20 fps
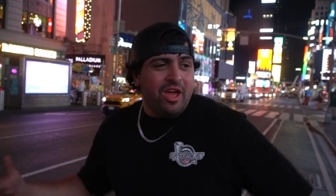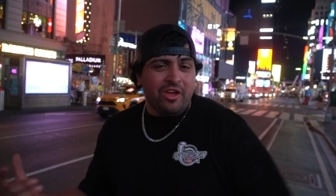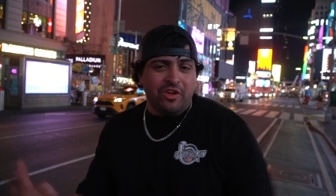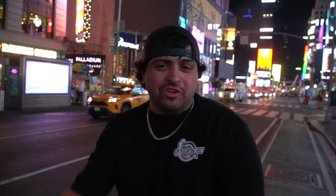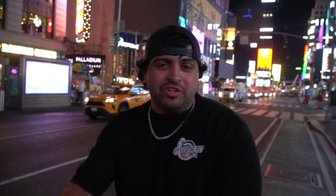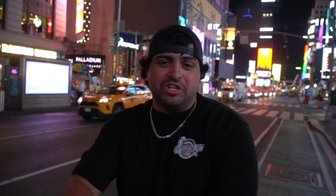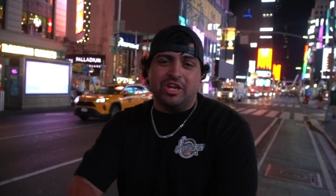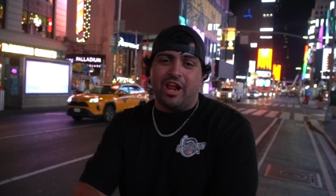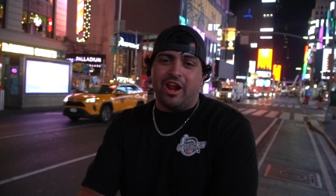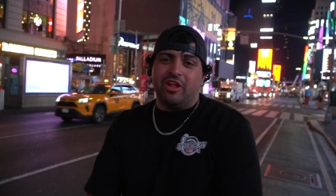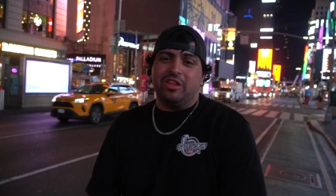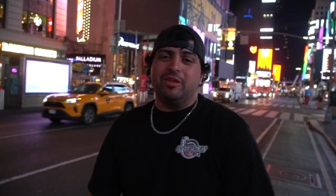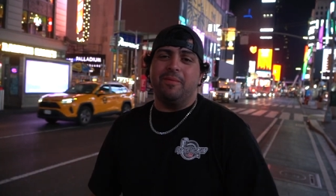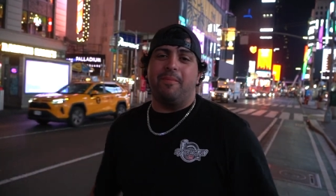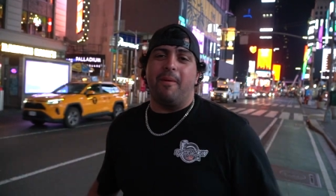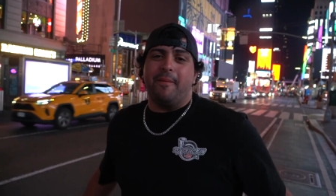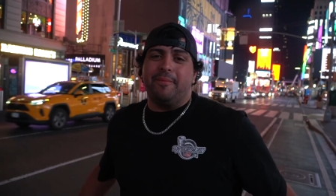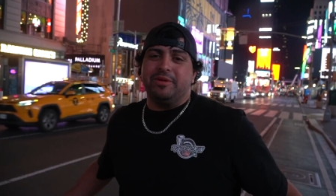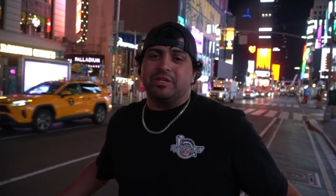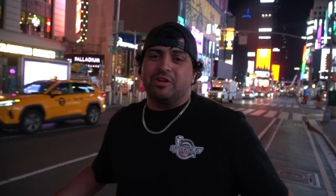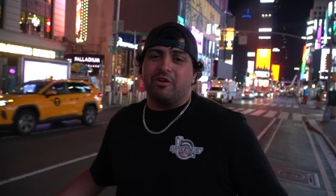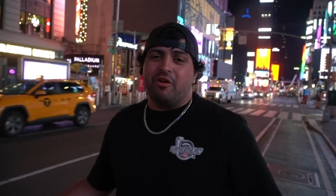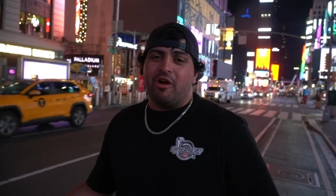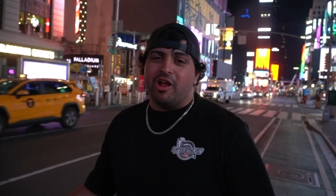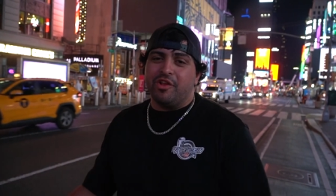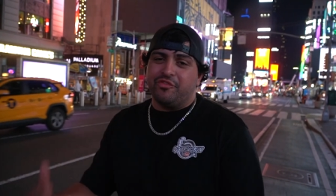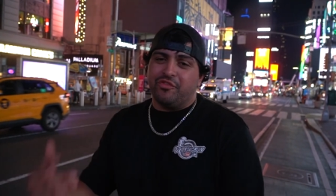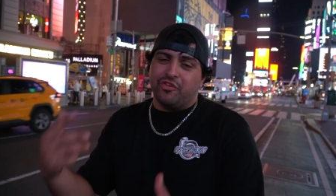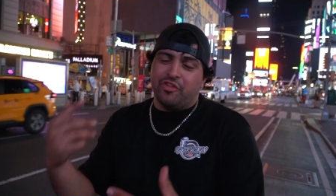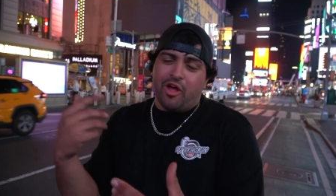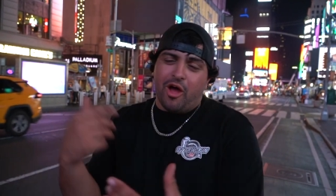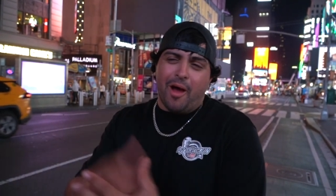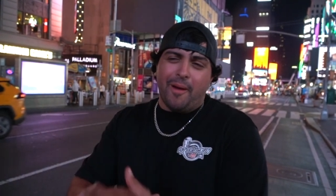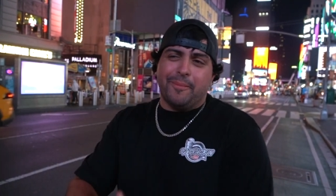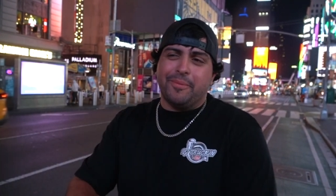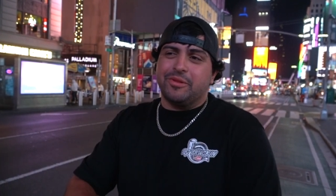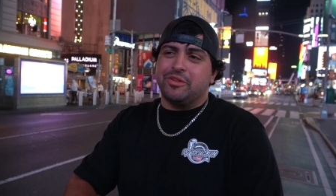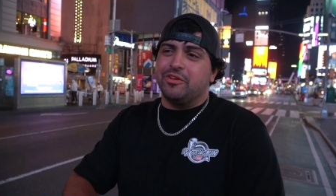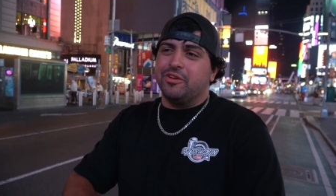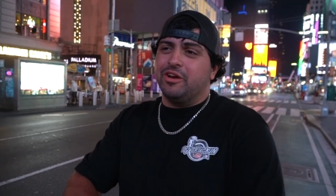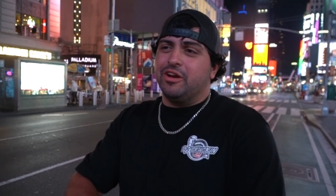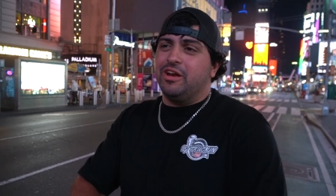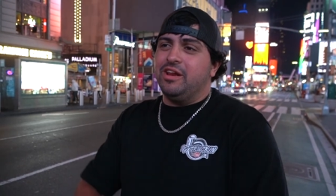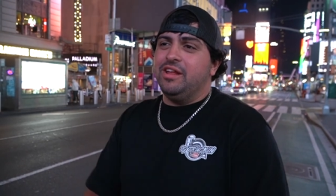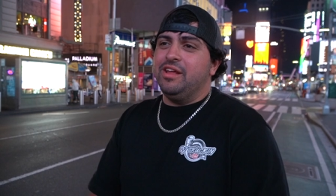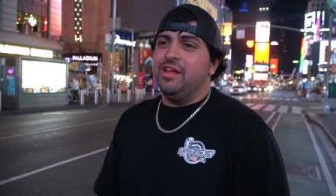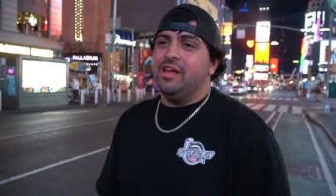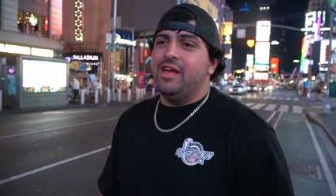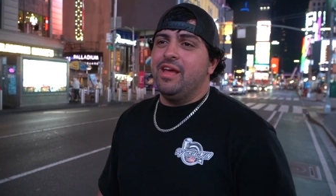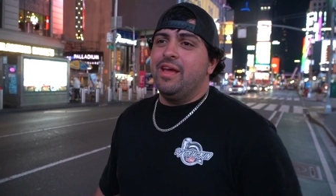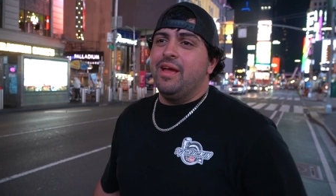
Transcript: Huge shout out to Papi's Garage for the opportunity.